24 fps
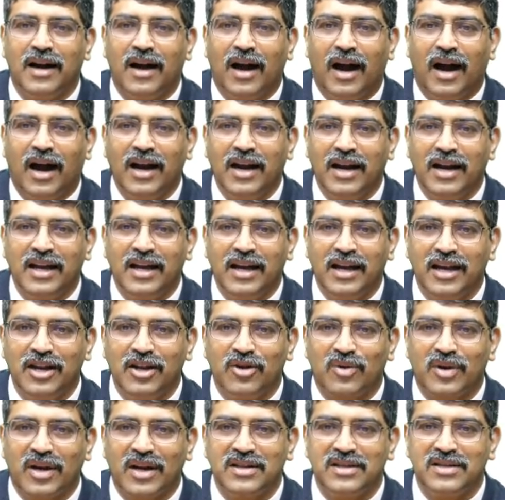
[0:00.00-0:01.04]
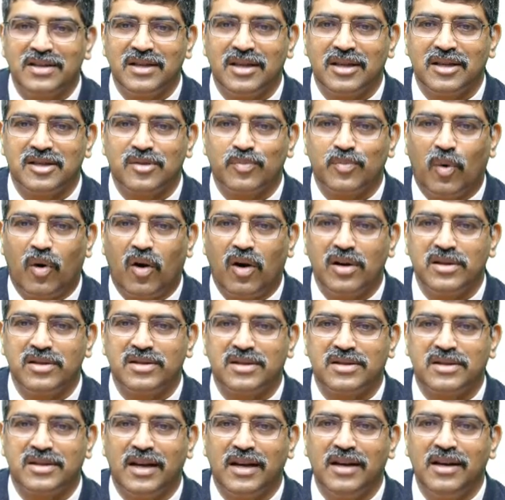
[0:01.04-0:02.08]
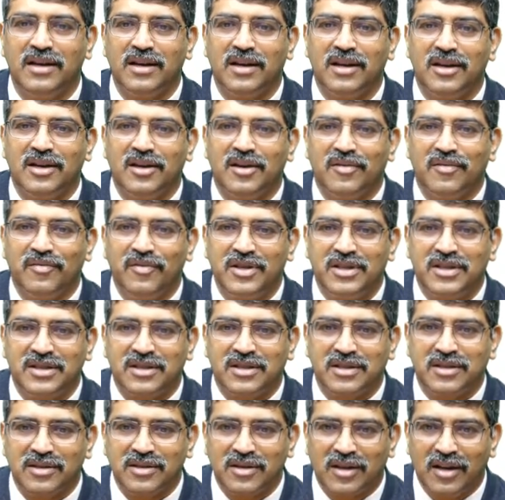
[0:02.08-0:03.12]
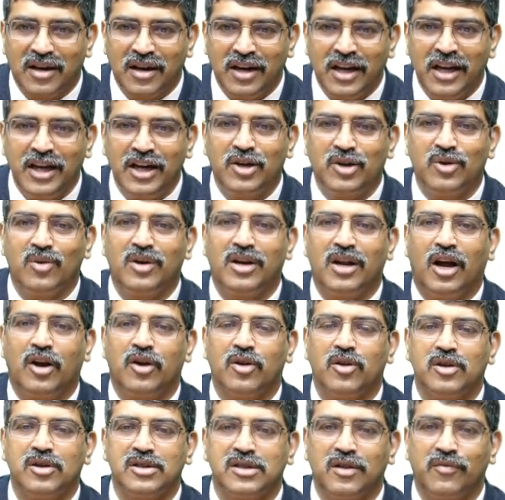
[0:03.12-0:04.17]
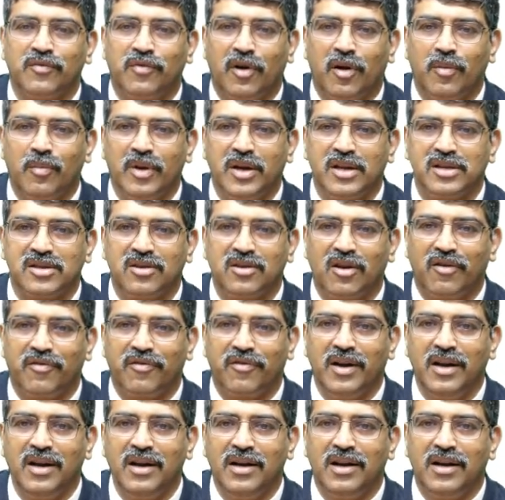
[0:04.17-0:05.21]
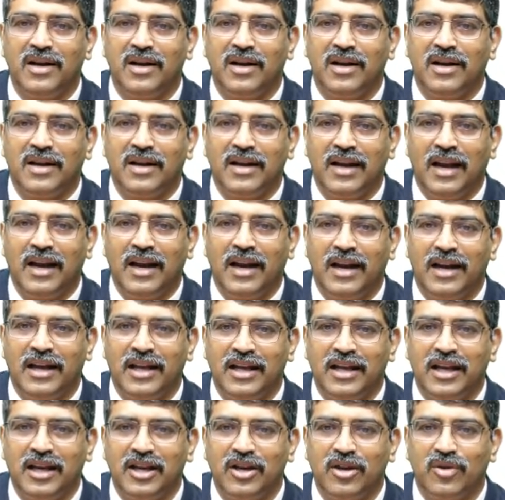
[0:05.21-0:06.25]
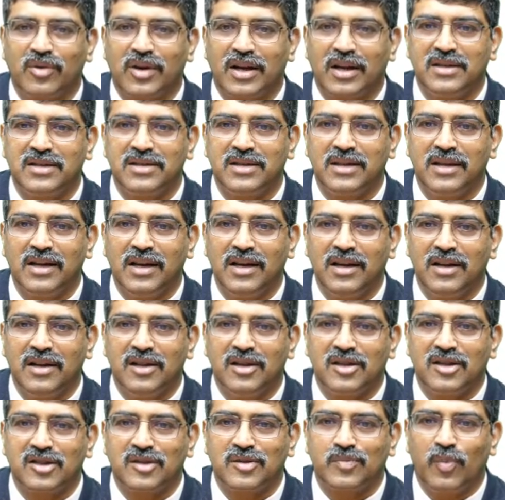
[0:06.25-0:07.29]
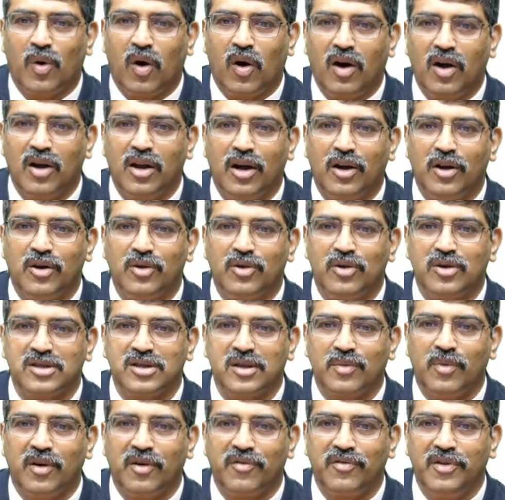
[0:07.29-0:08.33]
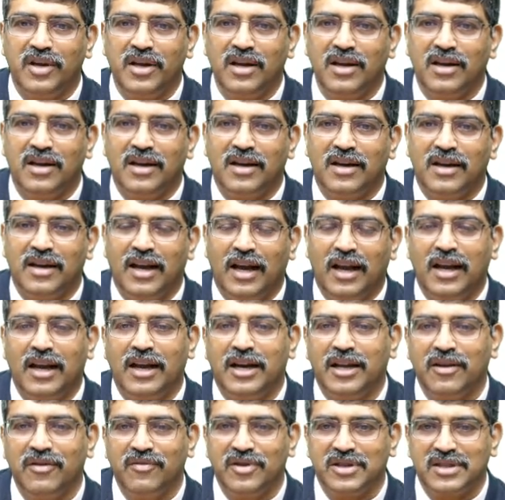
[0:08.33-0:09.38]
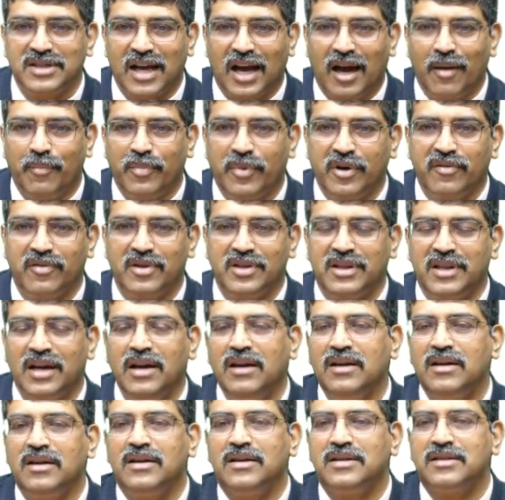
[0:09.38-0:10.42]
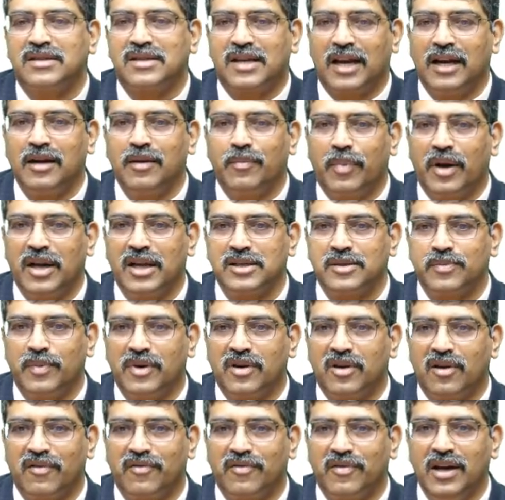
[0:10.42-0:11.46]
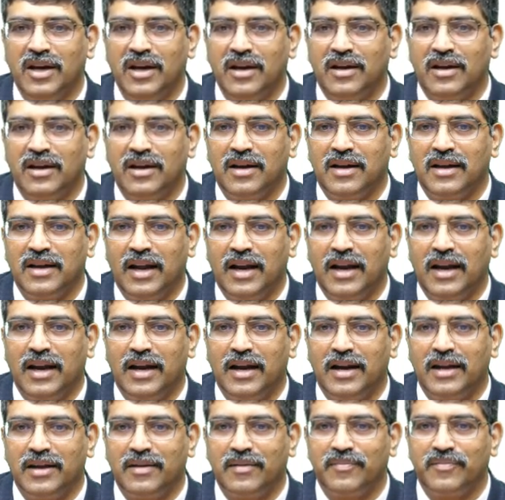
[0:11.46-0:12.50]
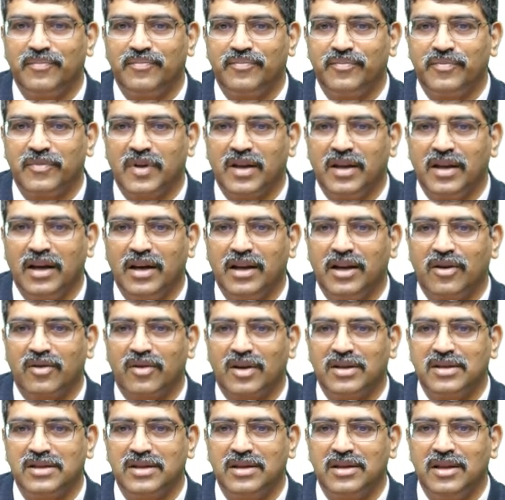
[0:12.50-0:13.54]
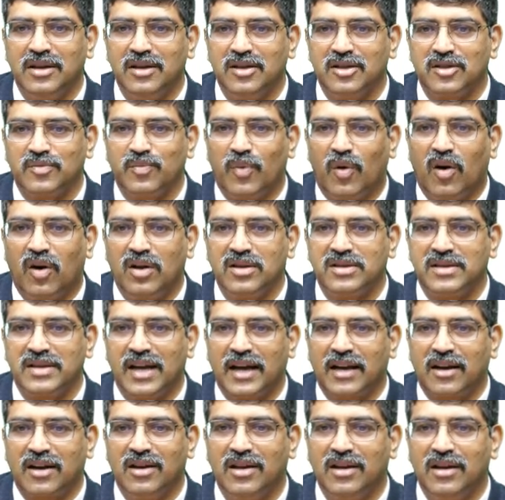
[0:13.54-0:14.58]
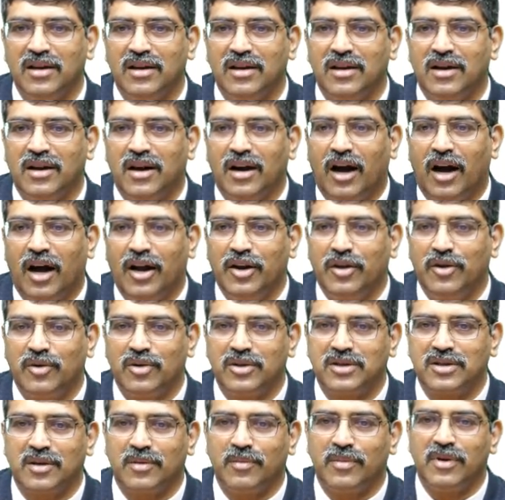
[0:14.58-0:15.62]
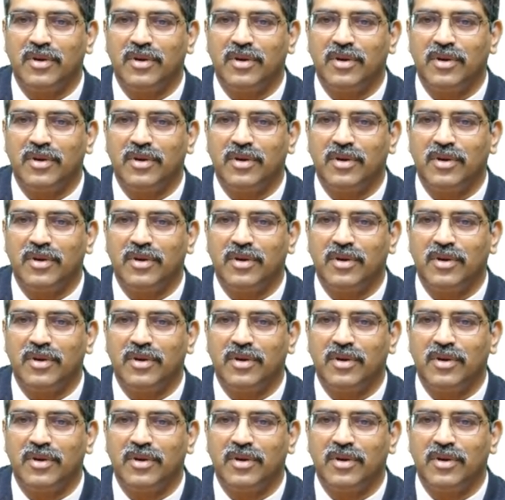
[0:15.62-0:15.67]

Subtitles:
and here you can see a small stent which lead to an aneurysm formation of an LAD. Here you can see a small aneurysm of the LAD which happened with the stent placement of the LAD. Here you can see the small saccular aneurysm.